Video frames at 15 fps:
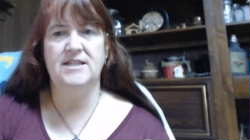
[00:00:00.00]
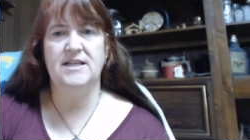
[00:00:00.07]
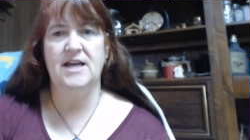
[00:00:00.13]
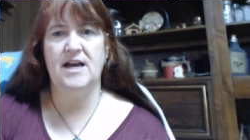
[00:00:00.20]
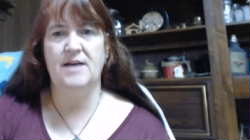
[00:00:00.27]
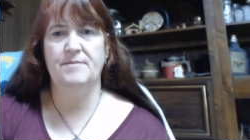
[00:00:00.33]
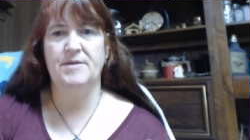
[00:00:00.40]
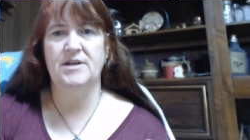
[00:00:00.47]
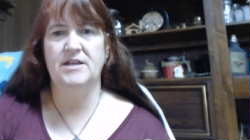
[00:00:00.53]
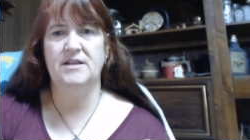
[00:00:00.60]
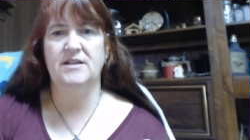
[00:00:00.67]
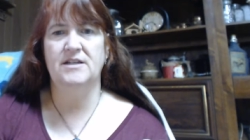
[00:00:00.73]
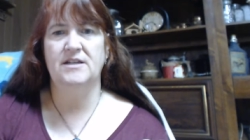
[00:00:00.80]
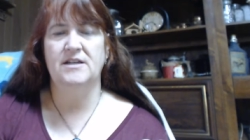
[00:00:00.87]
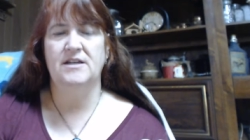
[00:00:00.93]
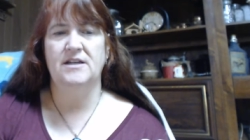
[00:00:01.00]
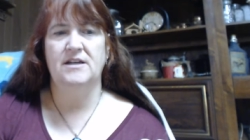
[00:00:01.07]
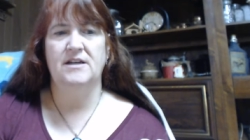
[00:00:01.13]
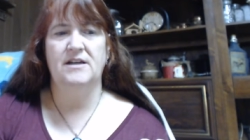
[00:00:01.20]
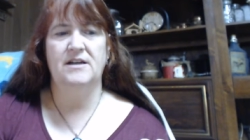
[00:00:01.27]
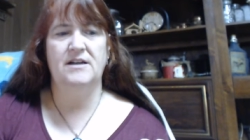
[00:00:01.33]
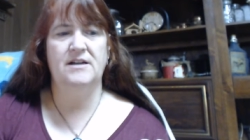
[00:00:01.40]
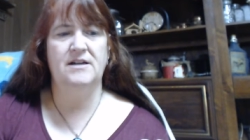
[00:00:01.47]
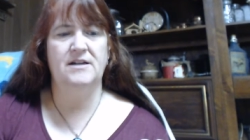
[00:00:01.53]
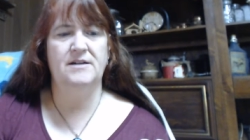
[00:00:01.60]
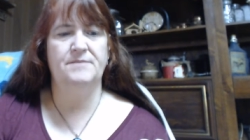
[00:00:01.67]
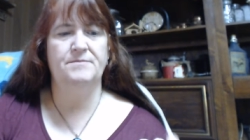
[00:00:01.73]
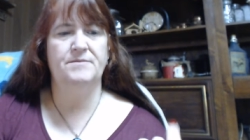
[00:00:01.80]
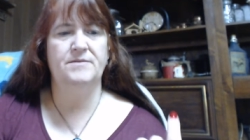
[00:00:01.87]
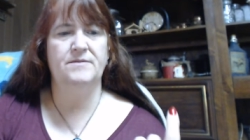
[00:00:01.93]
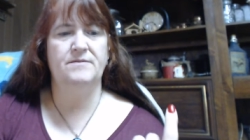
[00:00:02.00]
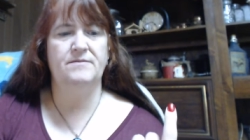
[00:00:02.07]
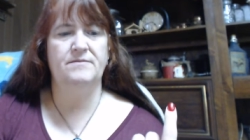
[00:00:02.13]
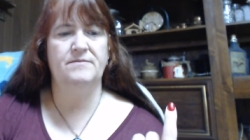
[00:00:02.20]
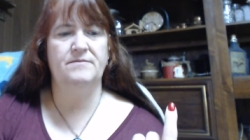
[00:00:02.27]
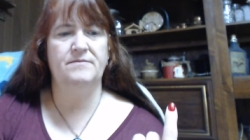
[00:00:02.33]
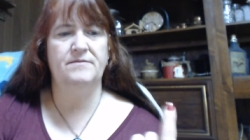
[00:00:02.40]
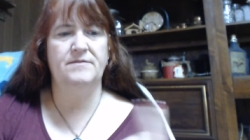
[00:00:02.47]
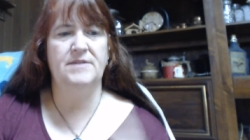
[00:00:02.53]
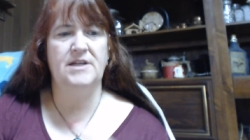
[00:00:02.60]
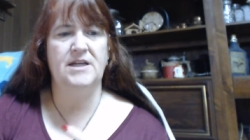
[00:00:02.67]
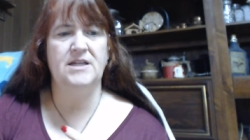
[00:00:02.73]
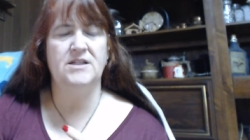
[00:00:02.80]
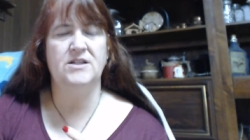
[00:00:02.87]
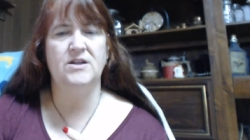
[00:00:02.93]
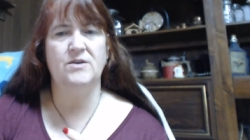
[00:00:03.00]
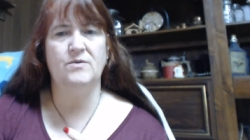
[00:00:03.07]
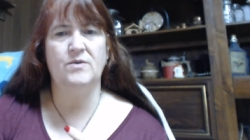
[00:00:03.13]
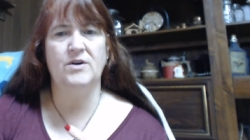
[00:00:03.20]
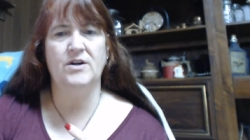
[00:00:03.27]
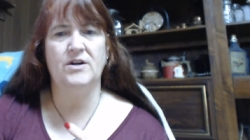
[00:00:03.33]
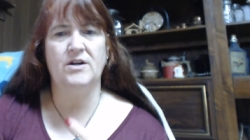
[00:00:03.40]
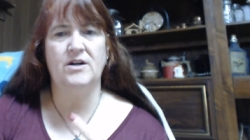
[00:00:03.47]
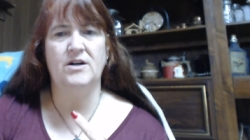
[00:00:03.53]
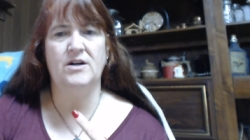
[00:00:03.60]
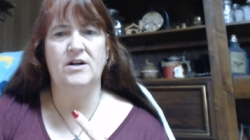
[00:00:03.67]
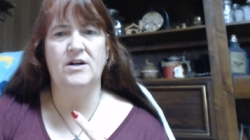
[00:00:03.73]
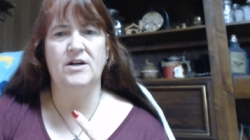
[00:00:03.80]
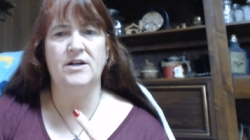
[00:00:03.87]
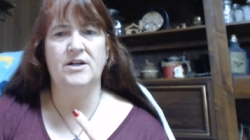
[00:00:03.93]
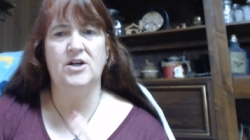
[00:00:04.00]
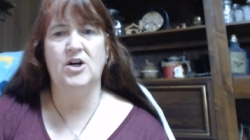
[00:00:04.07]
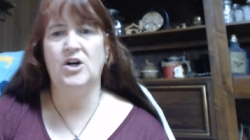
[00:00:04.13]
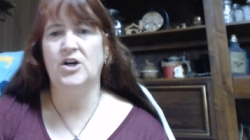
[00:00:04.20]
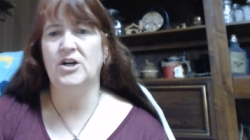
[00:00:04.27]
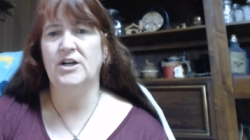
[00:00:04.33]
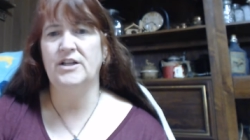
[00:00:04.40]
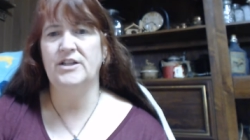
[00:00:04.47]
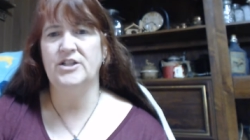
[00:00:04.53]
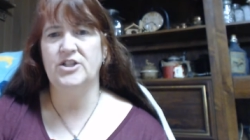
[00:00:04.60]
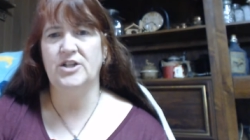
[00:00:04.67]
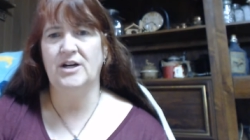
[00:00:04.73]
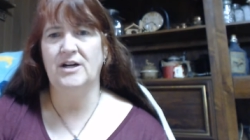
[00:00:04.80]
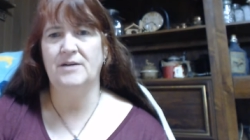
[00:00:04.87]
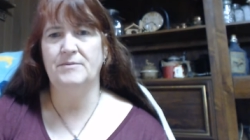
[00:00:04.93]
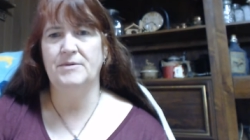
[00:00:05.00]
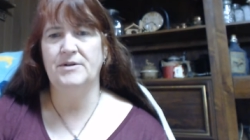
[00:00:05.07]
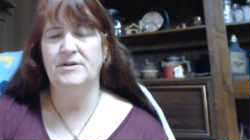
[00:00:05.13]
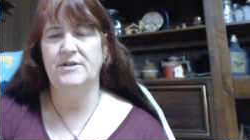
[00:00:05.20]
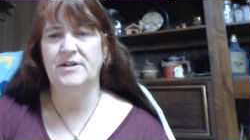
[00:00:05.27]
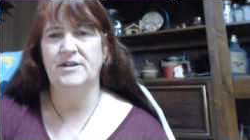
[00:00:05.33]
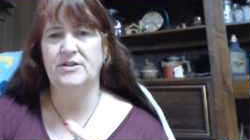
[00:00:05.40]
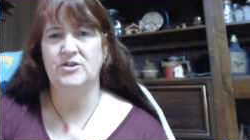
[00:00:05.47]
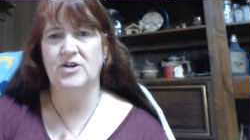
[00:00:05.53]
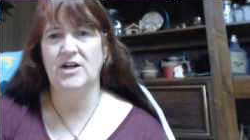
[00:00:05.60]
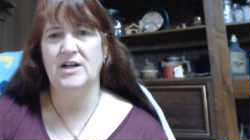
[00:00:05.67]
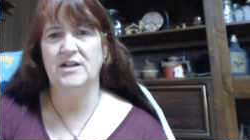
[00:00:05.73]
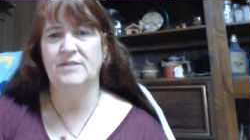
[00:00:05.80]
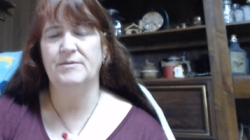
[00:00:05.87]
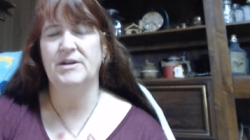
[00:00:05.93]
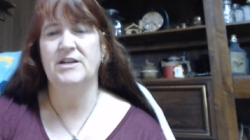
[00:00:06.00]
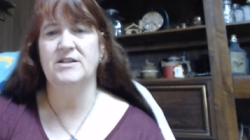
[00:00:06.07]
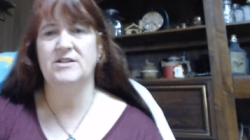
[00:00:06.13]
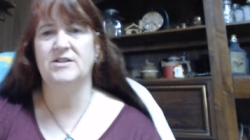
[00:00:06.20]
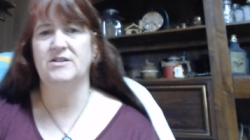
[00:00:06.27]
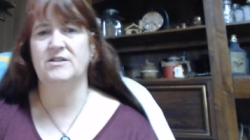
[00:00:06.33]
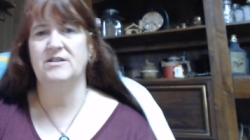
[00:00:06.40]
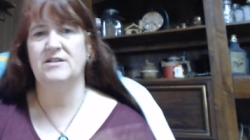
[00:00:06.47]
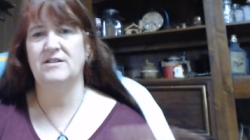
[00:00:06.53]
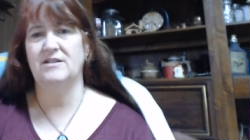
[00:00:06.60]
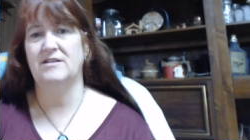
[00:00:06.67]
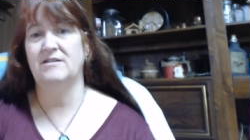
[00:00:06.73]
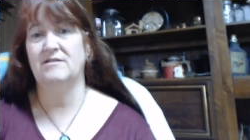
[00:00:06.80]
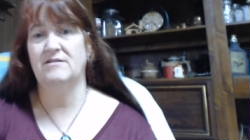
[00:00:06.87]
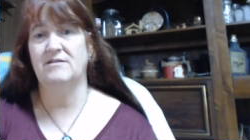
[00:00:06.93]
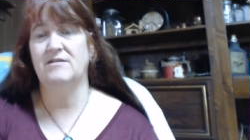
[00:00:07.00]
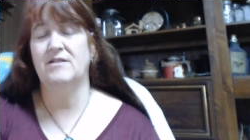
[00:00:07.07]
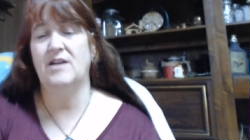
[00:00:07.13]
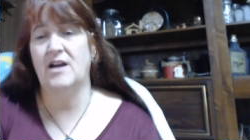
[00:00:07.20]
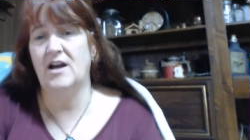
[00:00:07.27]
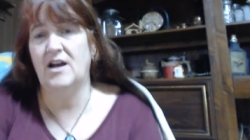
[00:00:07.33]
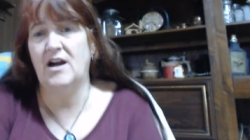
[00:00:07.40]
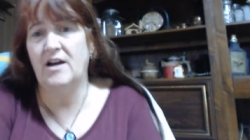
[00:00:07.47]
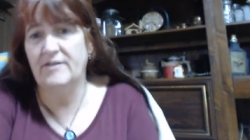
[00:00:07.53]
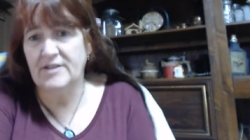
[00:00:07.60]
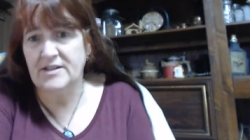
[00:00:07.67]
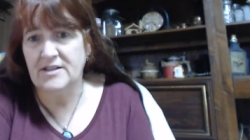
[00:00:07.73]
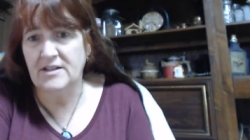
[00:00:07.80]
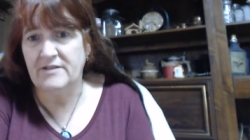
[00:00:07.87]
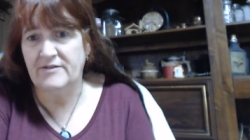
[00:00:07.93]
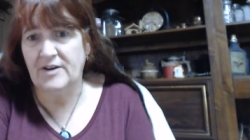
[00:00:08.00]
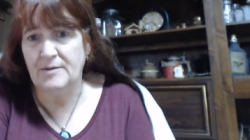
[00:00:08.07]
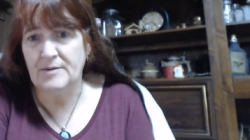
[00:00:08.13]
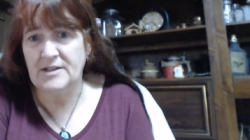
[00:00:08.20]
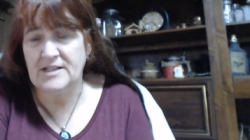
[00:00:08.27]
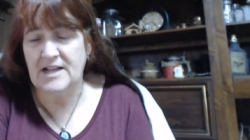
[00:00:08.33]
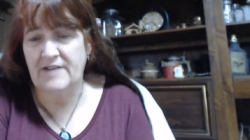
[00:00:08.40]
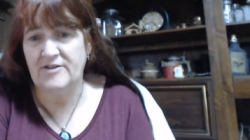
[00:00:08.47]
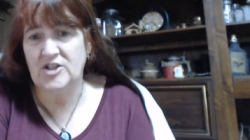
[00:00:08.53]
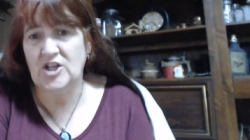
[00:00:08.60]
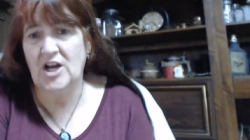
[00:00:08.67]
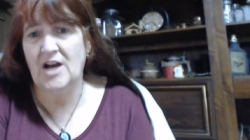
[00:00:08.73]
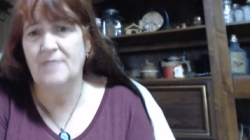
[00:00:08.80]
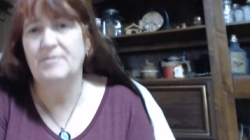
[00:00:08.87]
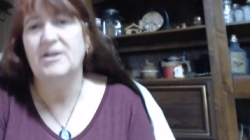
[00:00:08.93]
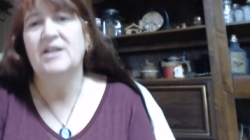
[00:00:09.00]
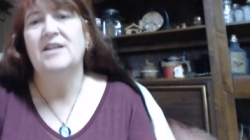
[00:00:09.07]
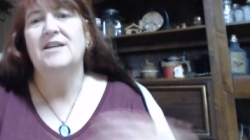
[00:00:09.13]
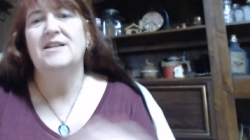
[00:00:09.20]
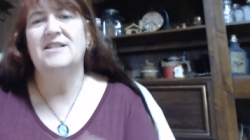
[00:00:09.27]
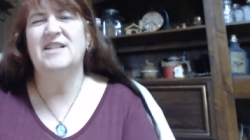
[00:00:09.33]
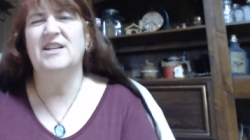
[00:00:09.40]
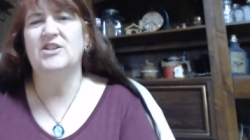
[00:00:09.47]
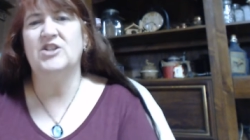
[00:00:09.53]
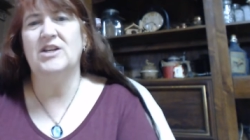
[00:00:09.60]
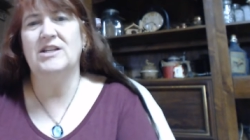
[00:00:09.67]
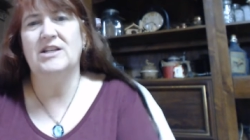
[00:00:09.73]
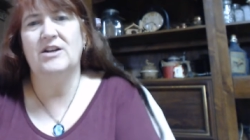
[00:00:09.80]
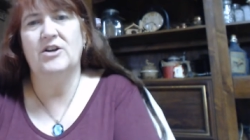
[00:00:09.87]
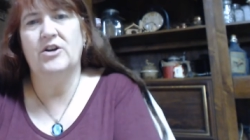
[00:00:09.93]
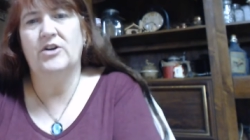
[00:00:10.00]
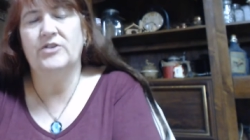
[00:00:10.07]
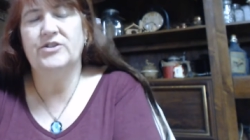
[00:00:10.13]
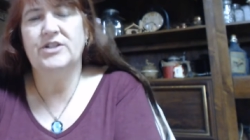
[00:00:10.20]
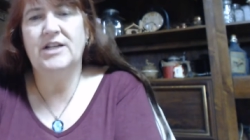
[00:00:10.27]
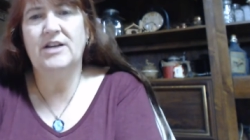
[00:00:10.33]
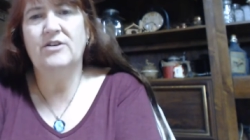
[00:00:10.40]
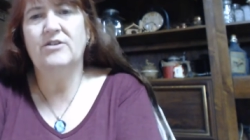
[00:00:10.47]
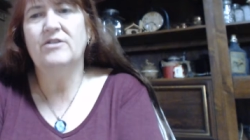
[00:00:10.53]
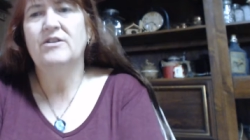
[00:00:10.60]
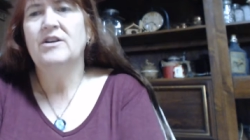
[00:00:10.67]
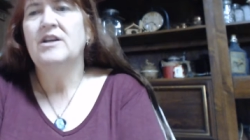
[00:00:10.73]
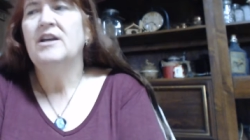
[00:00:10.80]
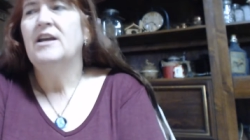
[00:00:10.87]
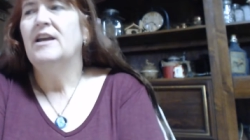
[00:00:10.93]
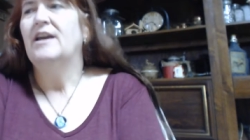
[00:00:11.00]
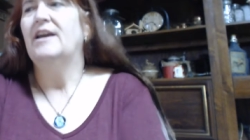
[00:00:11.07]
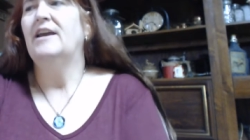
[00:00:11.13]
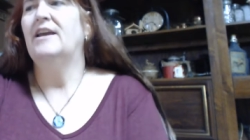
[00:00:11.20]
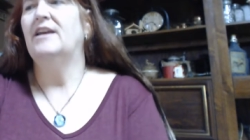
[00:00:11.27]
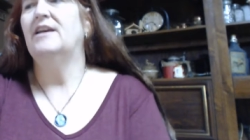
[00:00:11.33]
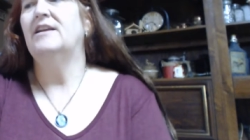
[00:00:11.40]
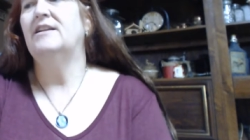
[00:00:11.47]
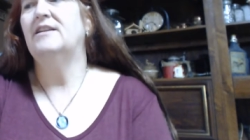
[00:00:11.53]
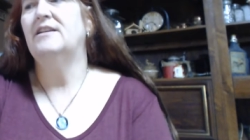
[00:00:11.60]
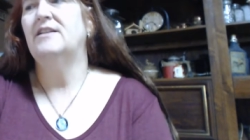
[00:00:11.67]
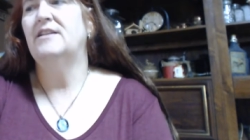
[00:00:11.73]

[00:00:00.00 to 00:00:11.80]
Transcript: coming um, he's going to work on a car in the shop, a truck, because obviously the farm doesn't have a shop. He's got to change out an alternator, and